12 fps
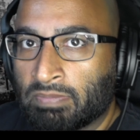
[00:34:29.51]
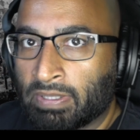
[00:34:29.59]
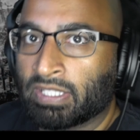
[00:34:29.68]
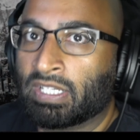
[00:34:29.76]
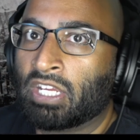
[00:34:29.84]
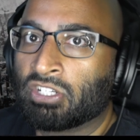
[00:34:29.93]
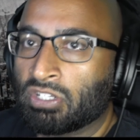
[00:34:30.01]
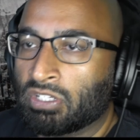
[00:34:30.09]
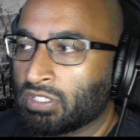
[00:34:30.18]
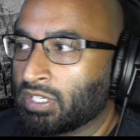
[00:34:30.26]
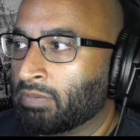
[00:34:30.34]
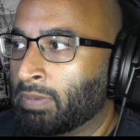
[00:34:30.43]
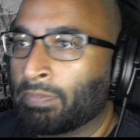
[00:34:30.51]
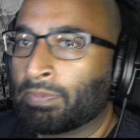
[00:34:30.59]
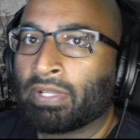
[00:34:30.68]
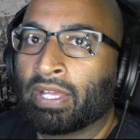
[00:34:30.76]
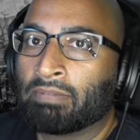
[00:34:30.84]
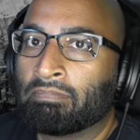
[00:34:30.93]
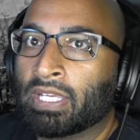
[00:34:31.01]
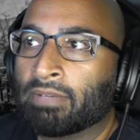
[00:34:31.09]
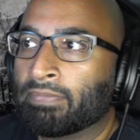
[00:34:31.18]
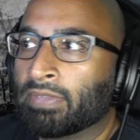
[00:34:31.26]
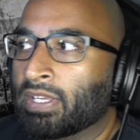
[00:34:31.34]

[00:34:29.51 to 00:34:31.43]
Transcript: about the nations, like people like me.